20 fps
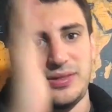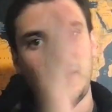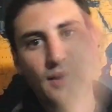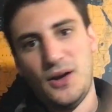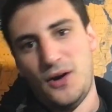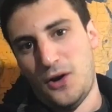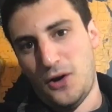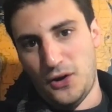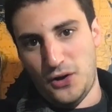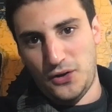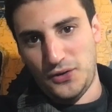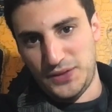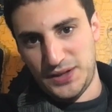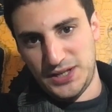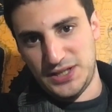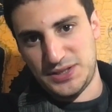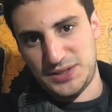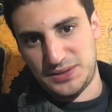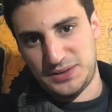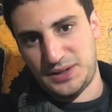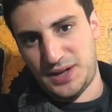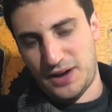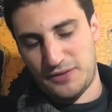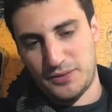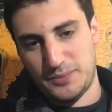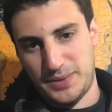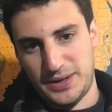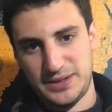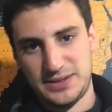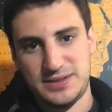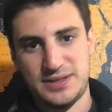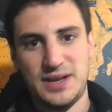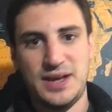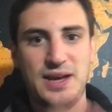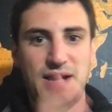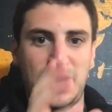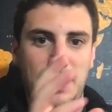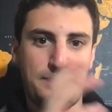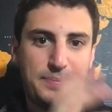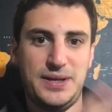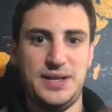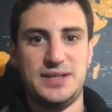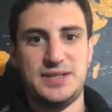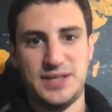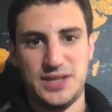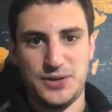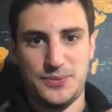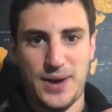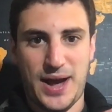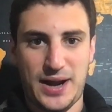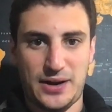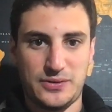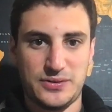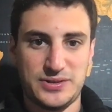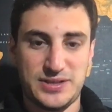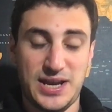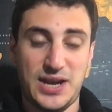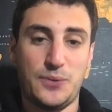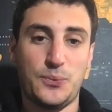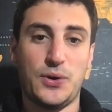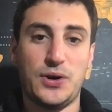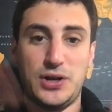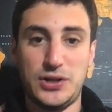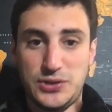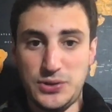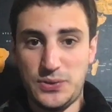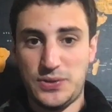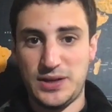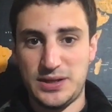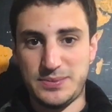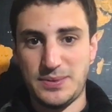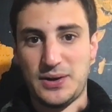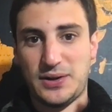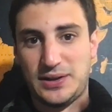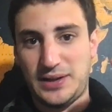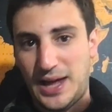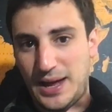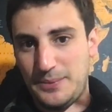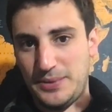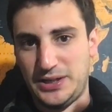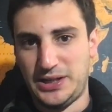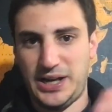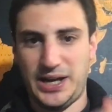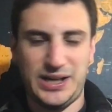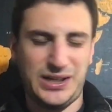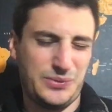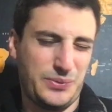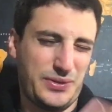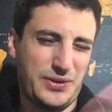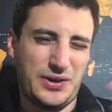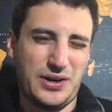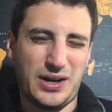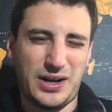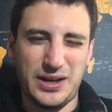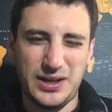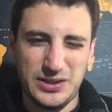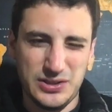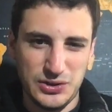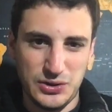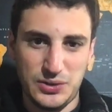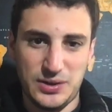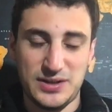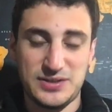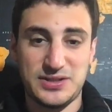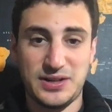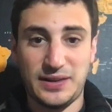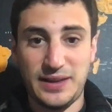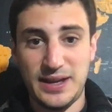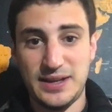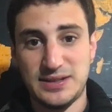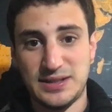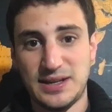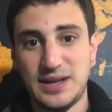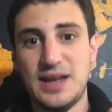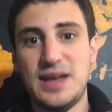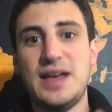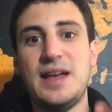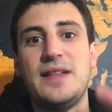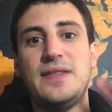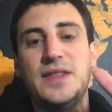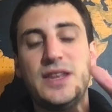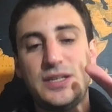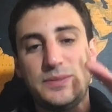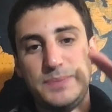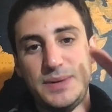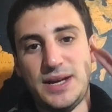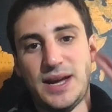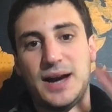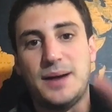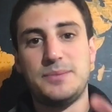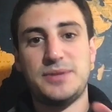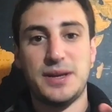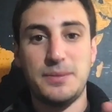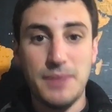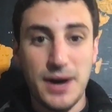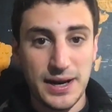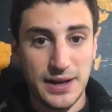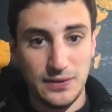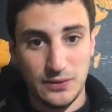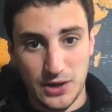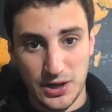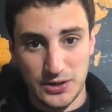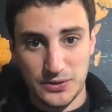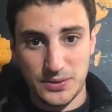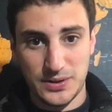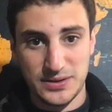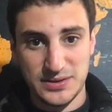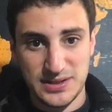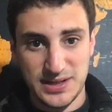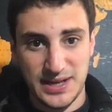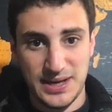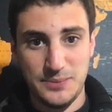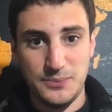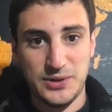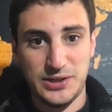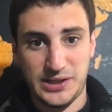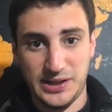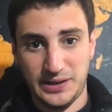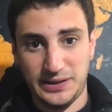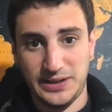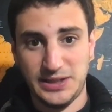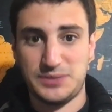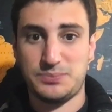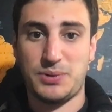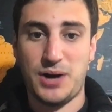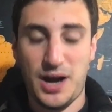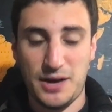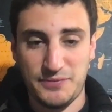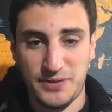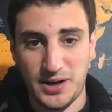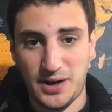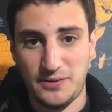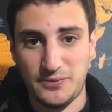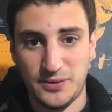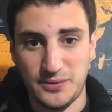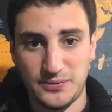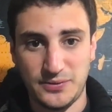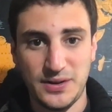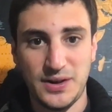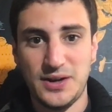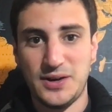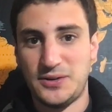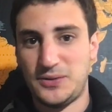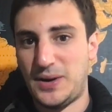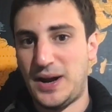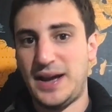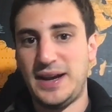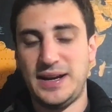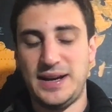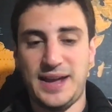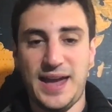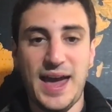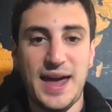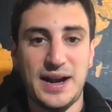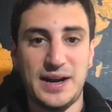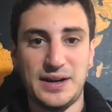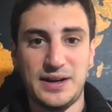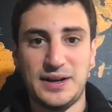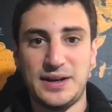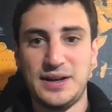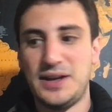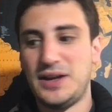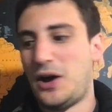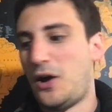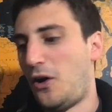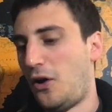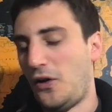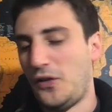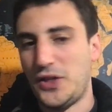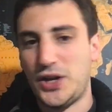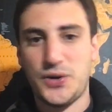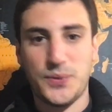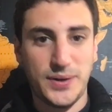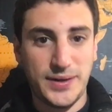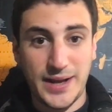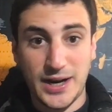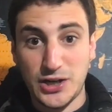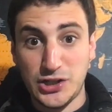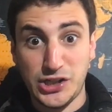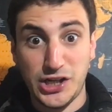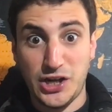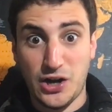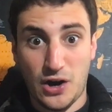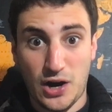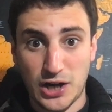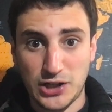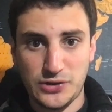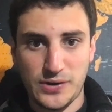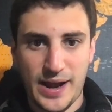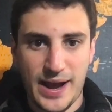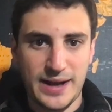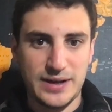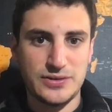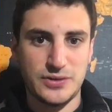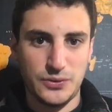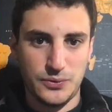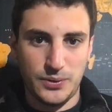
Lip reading: all these governments appeasing the radicals, say we're going to do things about climate change, but they're not going to do because they're lazy. This becomes a money laundering scheme, which the elites profit off of, right? In Canada, all the green energy contracts,